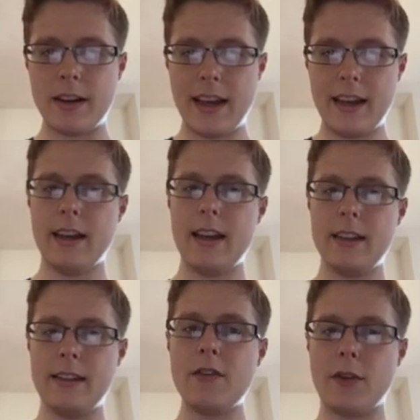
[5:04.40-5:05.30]
a
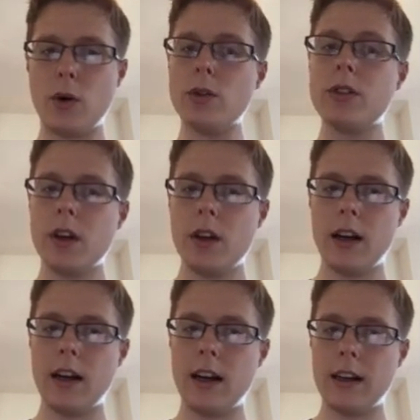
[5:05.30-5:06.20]
tenfold
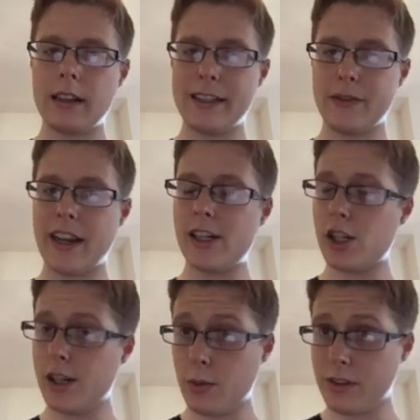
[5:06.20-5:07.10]

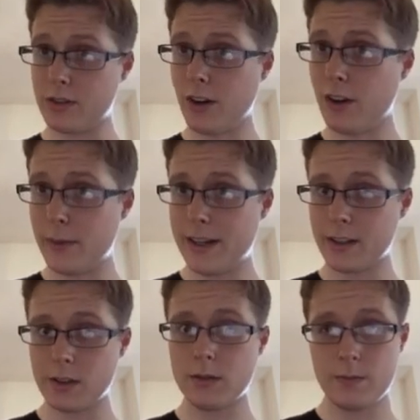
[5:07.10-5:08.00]
classification here with a
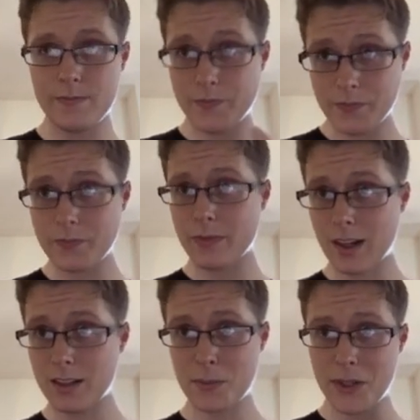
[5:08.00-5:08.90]
softmax.
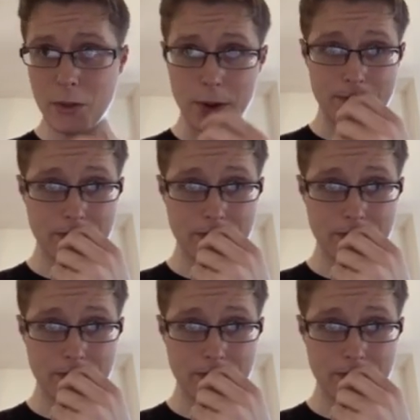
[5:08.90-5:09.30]
It's pretty cool.